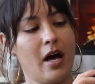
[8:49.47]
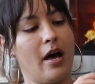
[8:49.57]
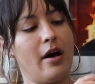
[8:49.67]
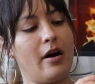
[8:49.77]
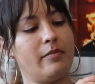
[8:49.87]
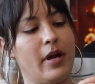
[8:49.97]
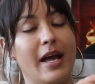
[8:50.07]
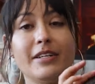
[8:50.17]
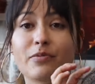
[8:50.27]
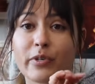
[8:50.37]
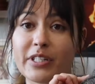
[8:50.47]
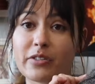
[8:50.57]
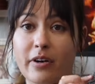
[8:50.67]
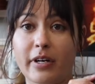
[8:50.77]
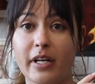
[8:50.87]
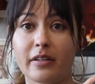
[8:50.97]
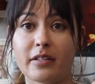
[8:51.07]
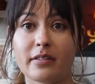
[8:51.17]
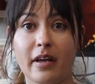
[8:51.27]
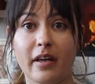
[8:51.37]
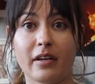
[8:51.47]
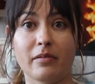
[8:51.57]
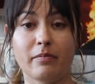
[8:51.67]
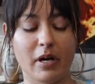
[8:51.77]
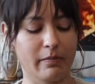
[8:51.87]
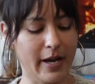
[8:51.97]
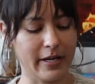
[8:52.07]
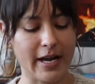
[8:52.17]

and restarting the second button band.